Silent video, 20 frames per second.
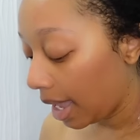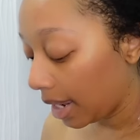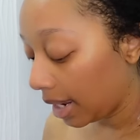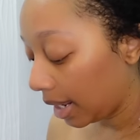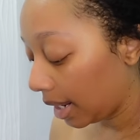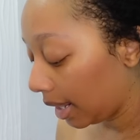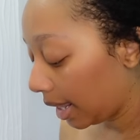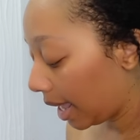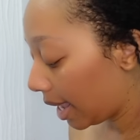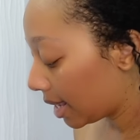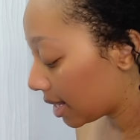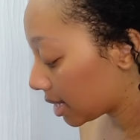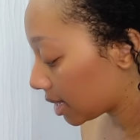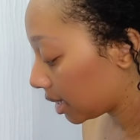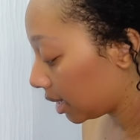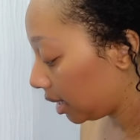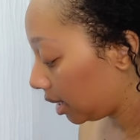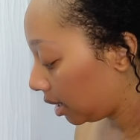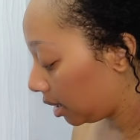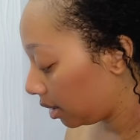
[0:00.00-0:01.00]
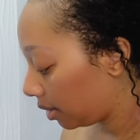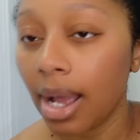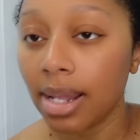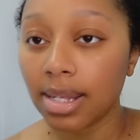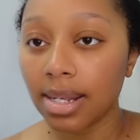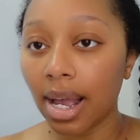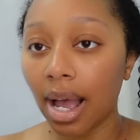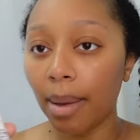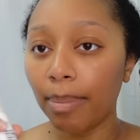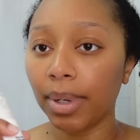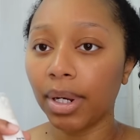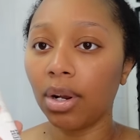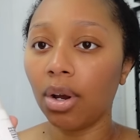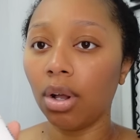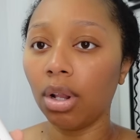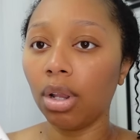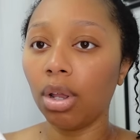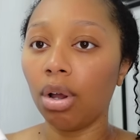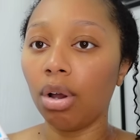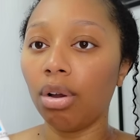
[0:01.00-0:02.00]
And then lastly, I top it
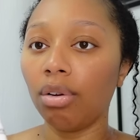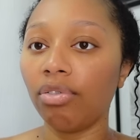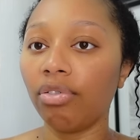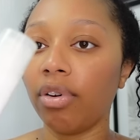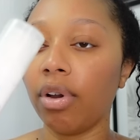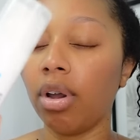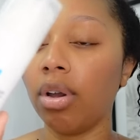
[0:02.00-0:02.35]
all off